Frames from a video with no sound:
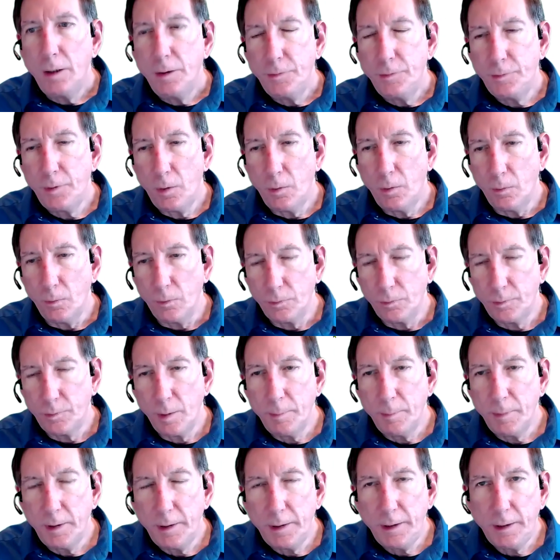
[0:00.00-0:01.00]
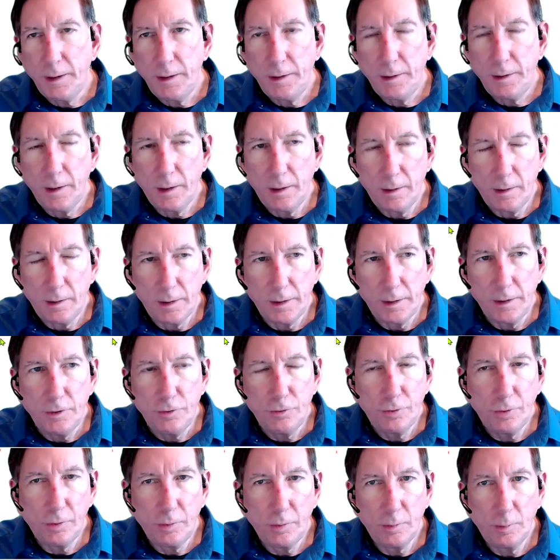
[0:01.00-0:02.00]
So some of the
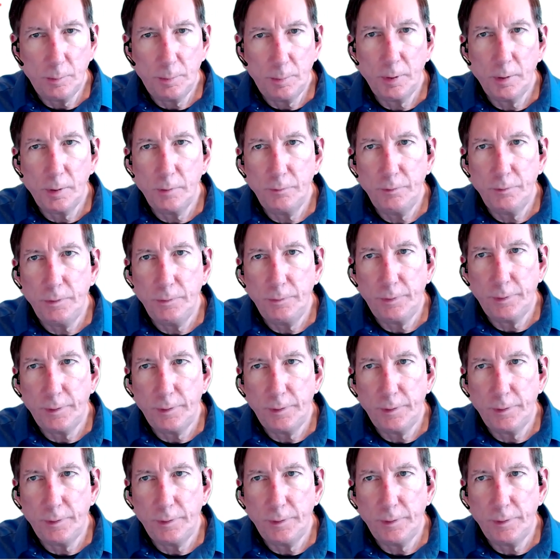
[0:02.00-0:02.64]
internal Purview